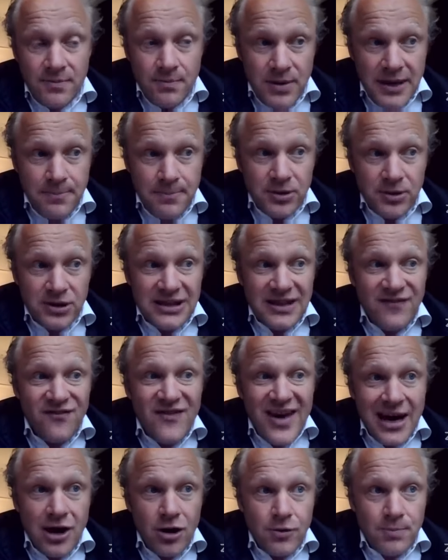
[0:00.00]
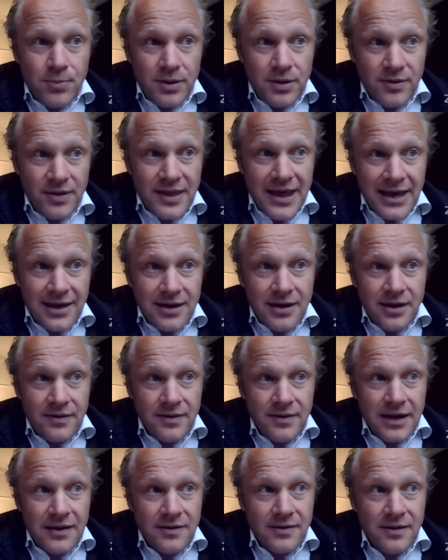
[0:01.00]
people develop then
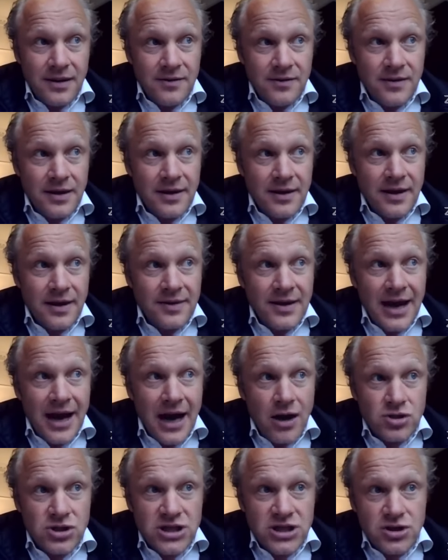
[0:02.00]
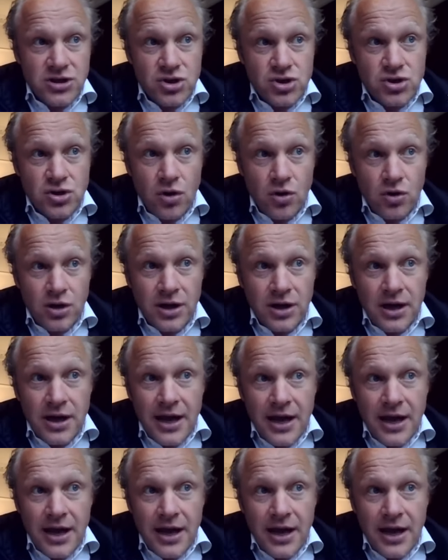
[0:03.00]
the housing stock,